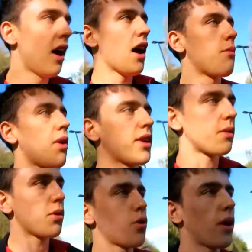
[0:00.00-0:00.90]
And breaks
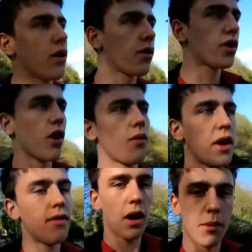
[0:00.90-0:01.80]
in between other software
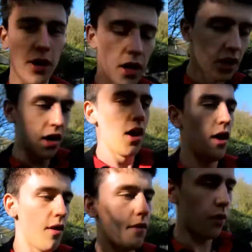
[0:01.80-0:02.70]
development
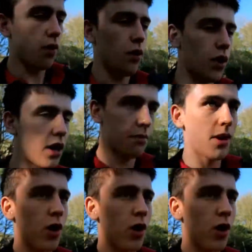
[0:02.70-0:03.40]
for my